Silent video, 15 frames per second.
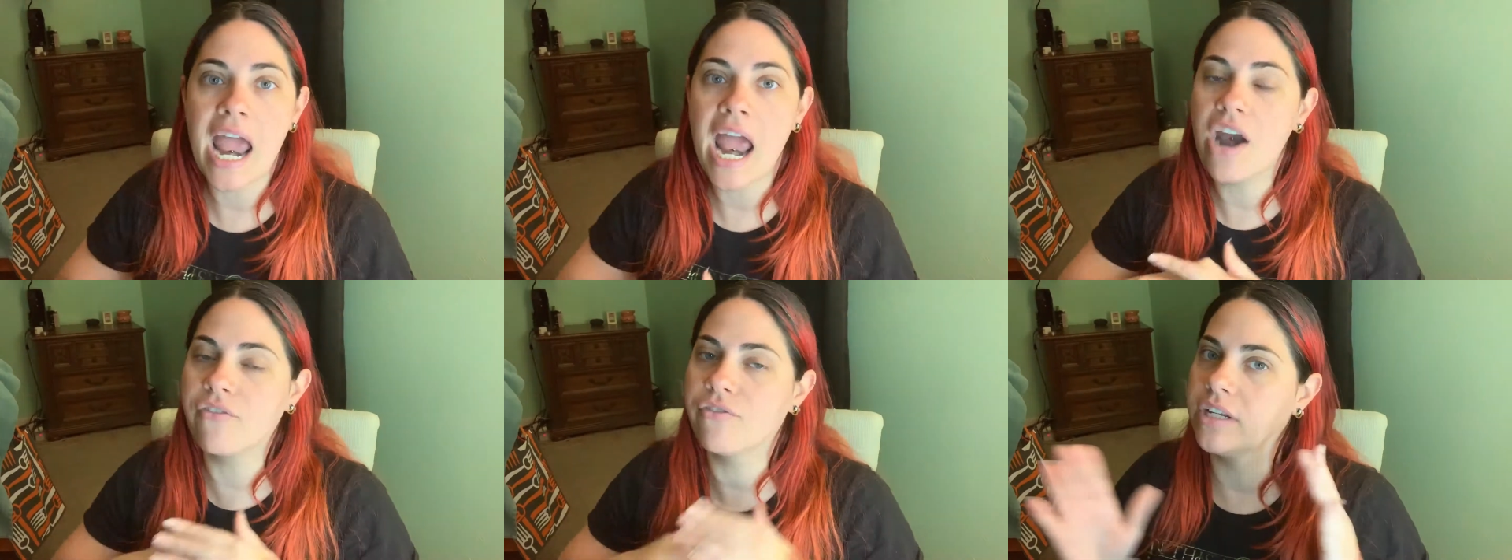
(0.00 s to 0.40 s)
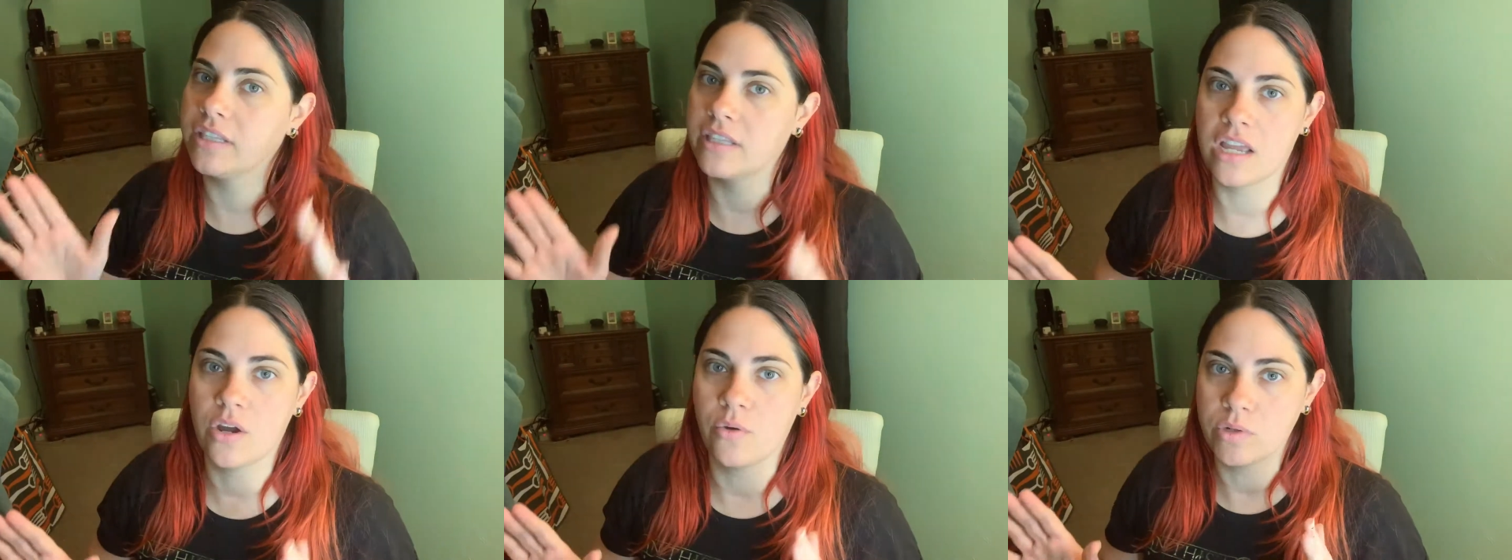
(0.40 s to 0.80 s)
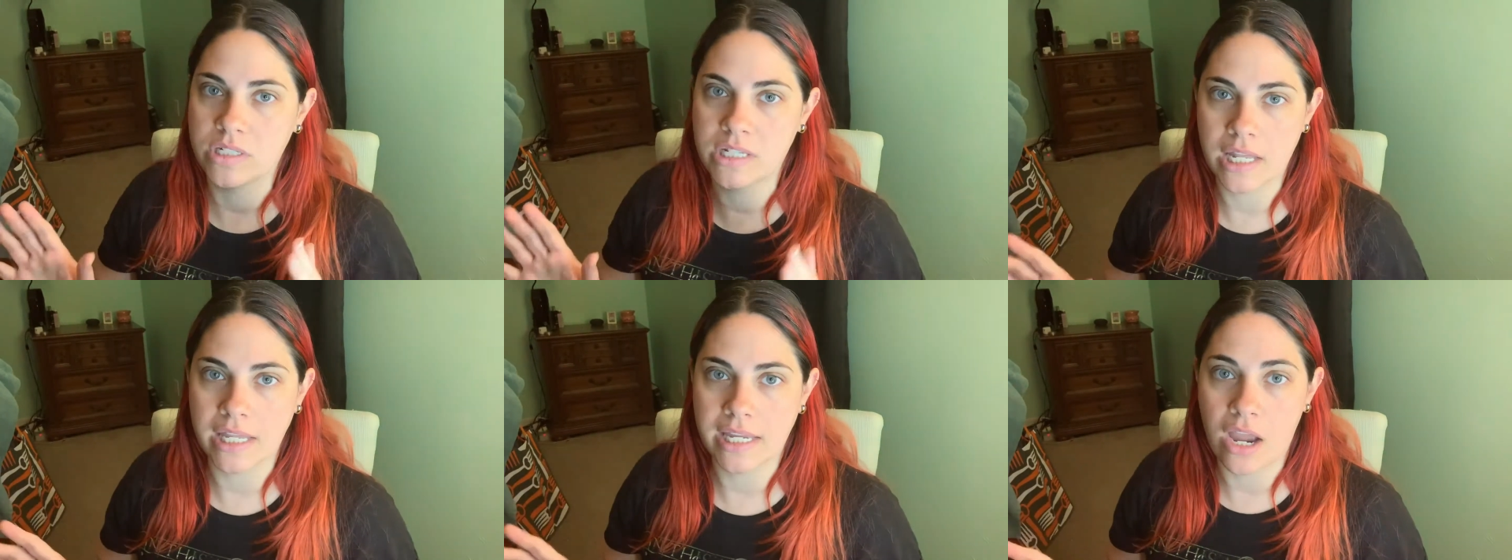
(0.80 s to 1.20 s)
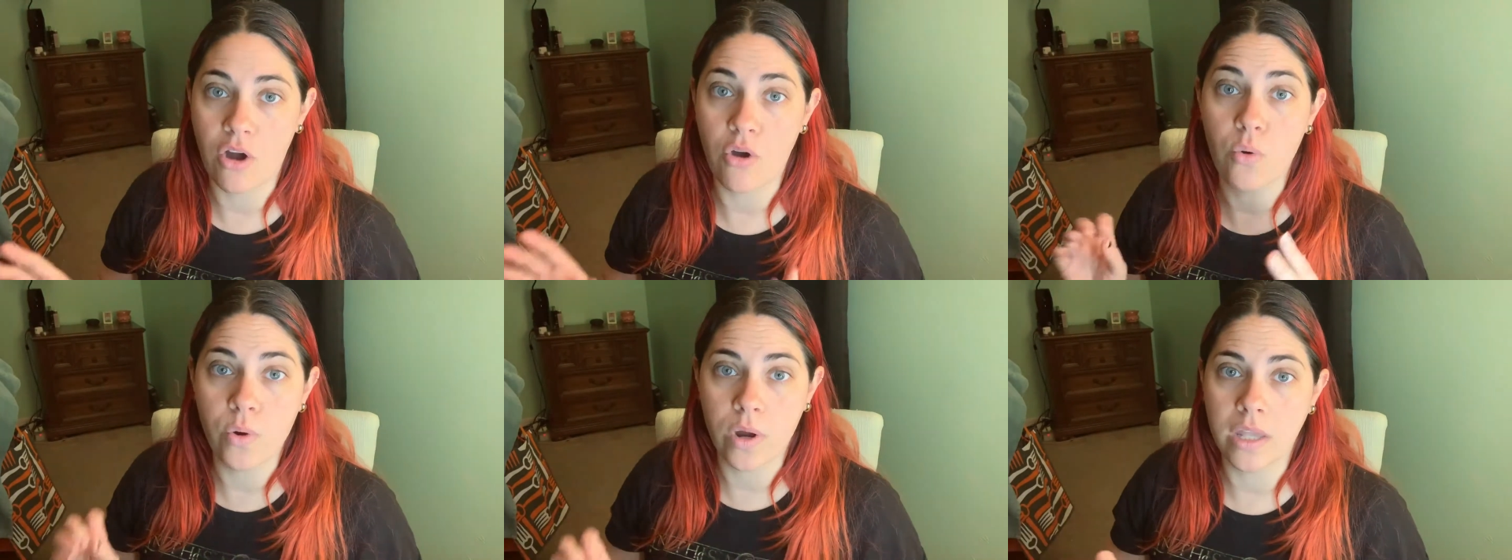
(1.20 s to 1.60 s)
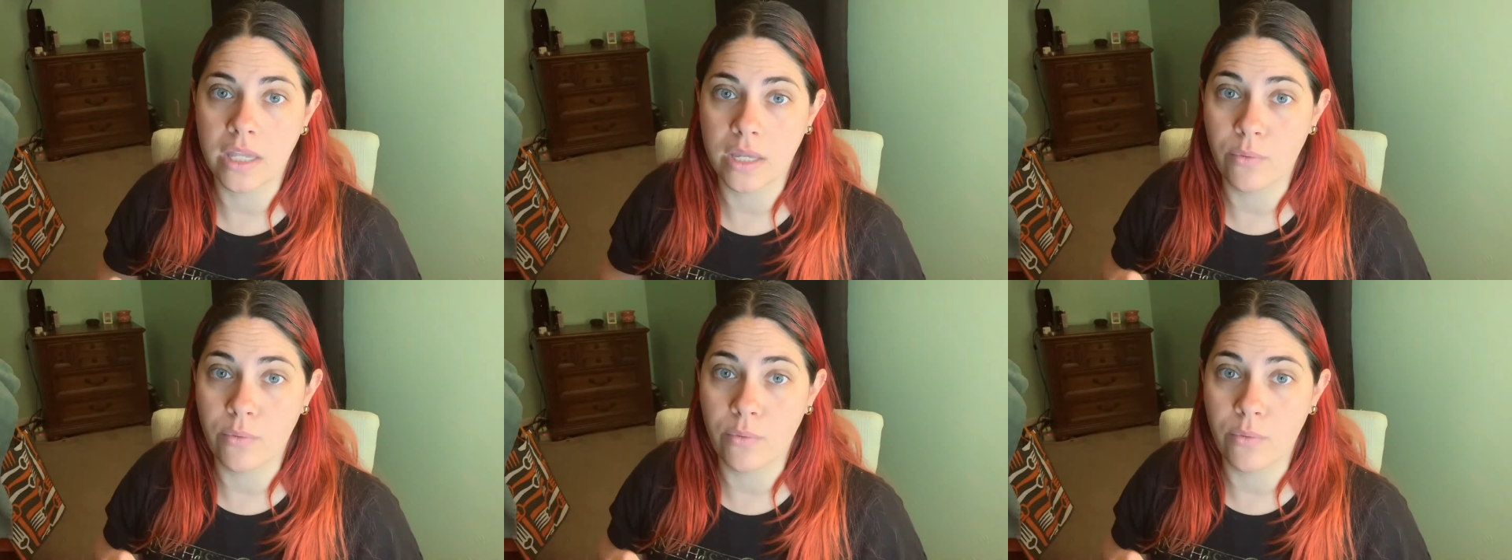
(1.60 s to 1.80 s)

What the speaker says: everything was selling out quickly.